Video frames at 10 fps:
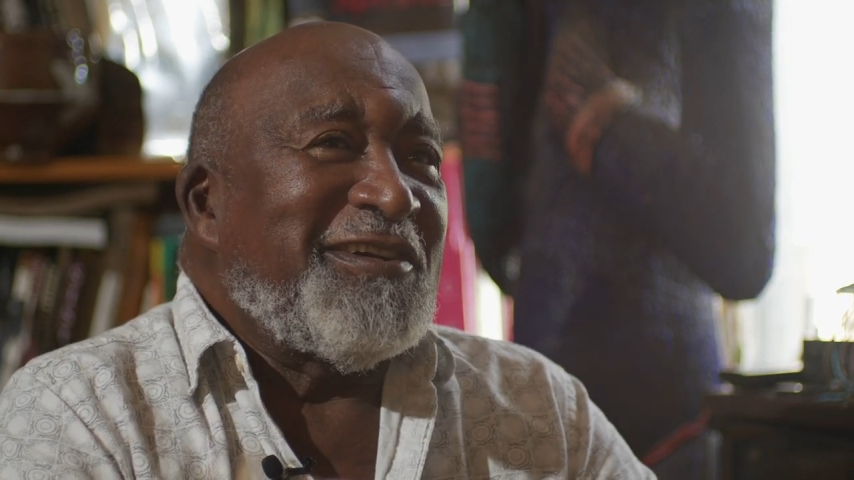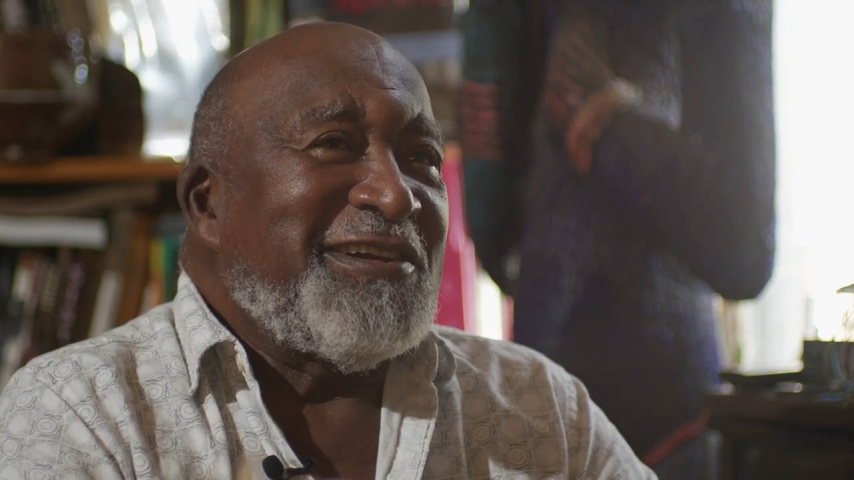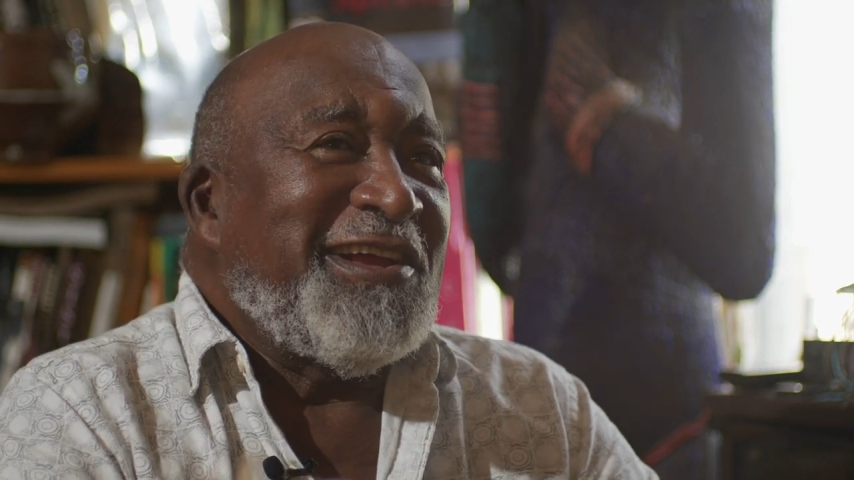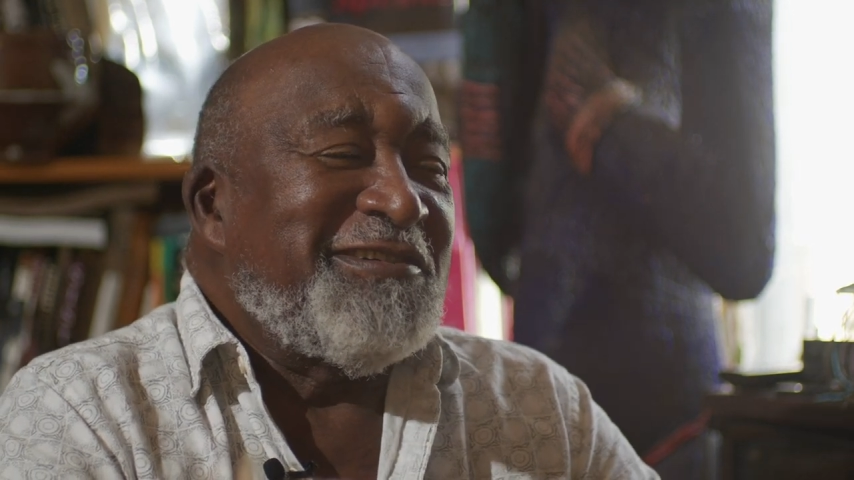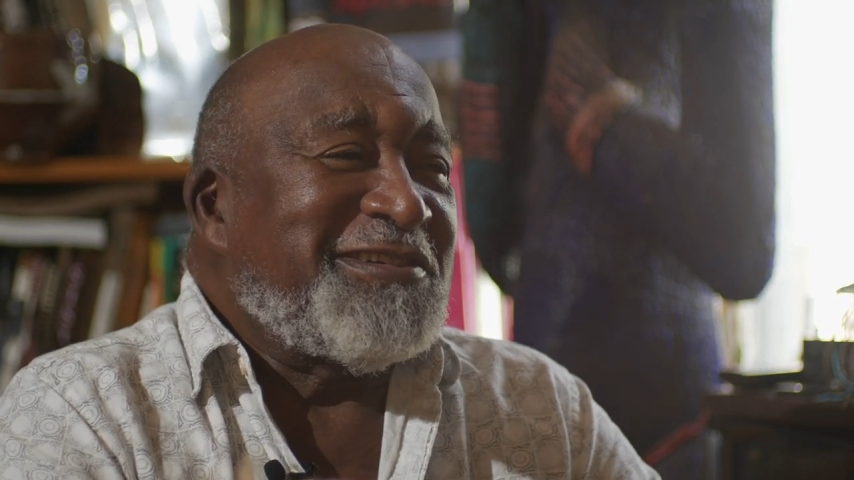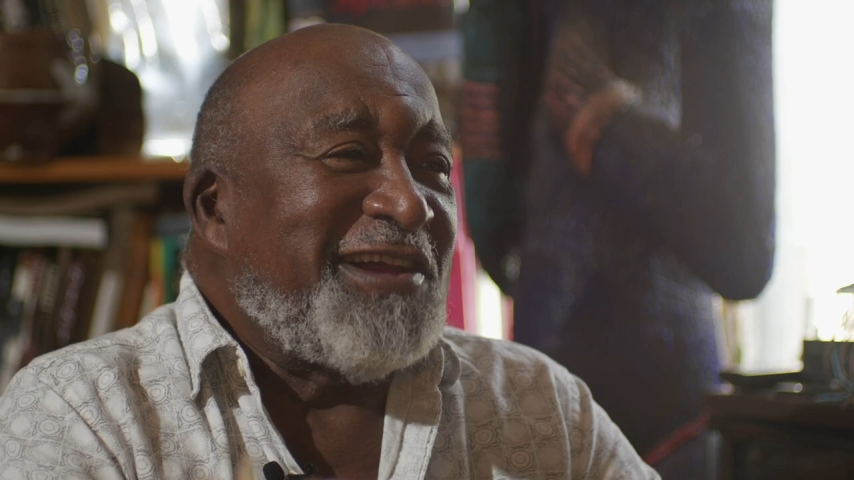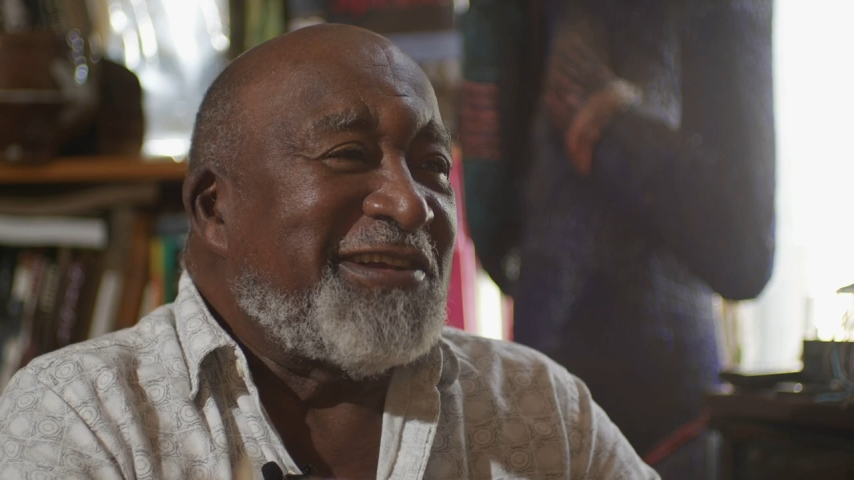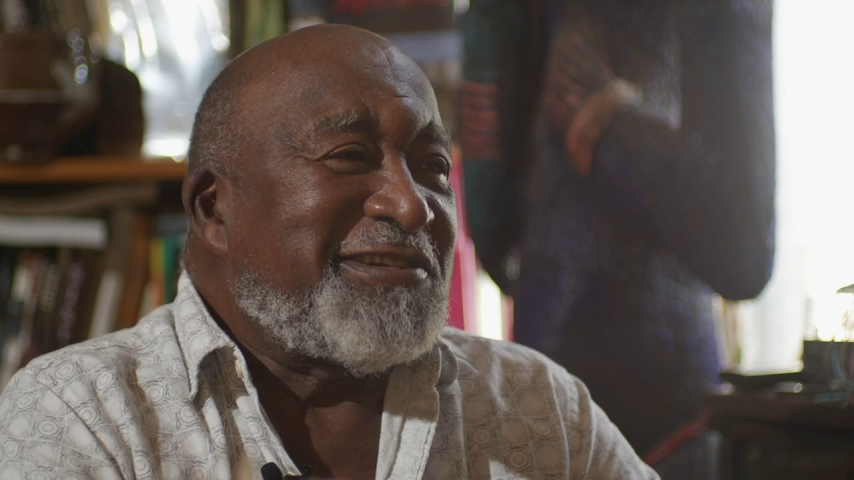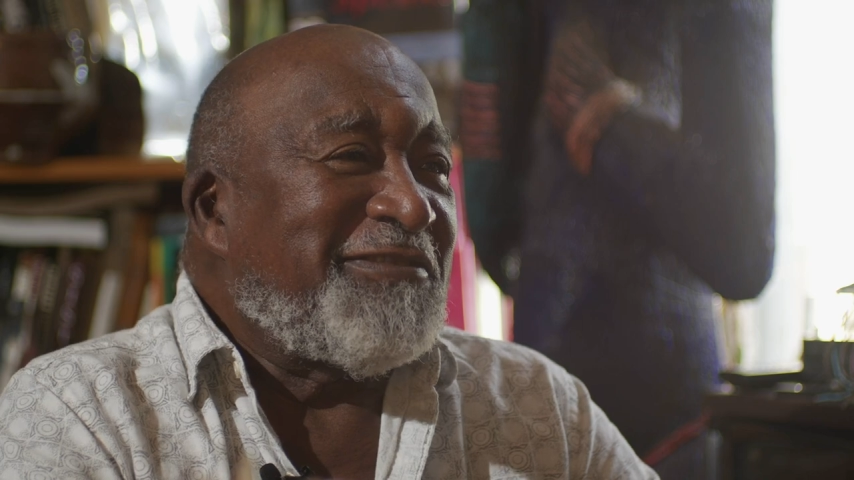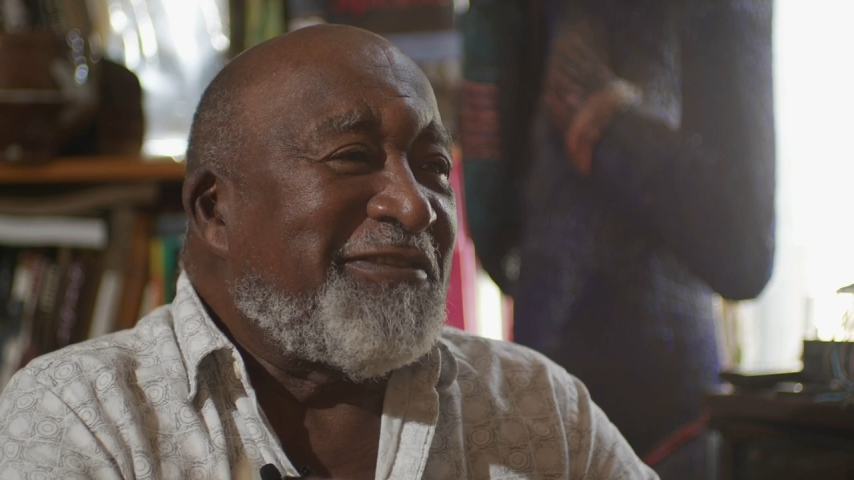he was
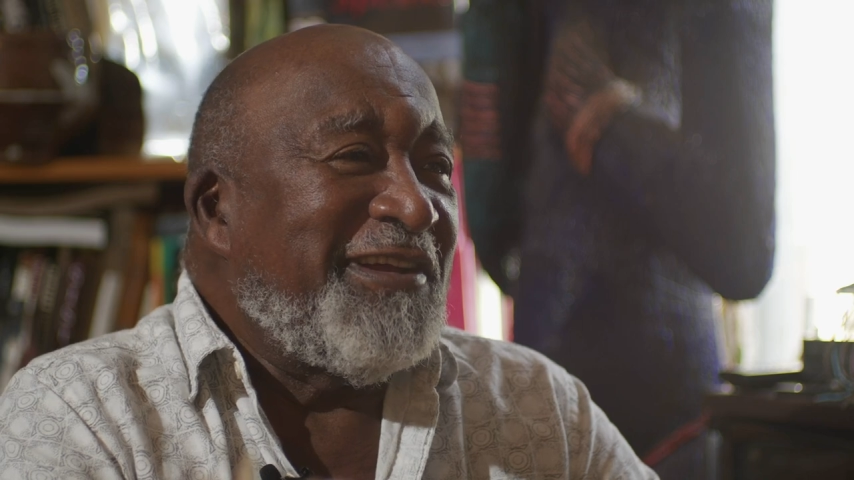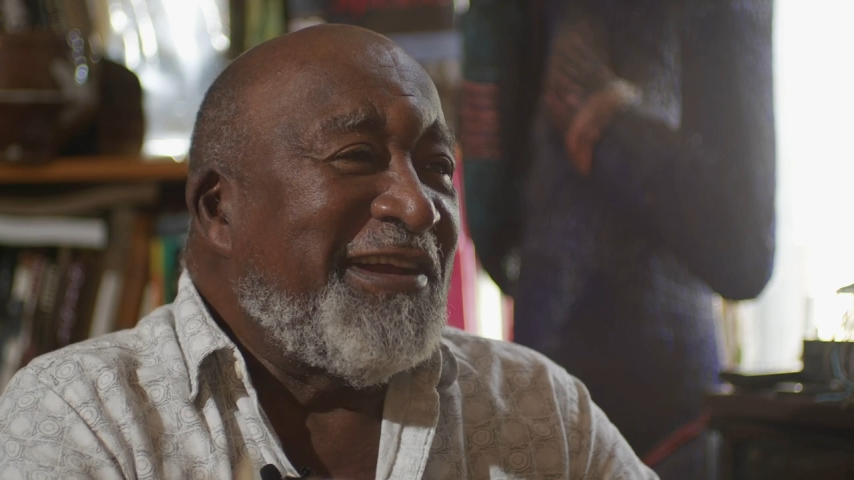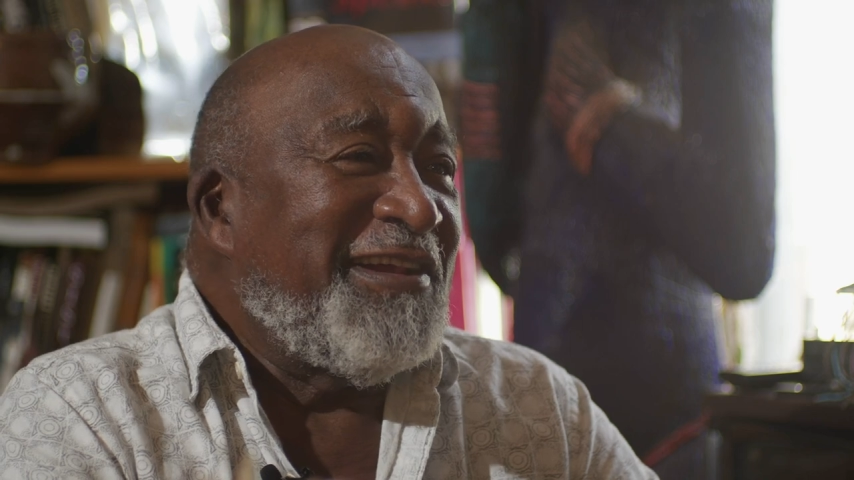such a free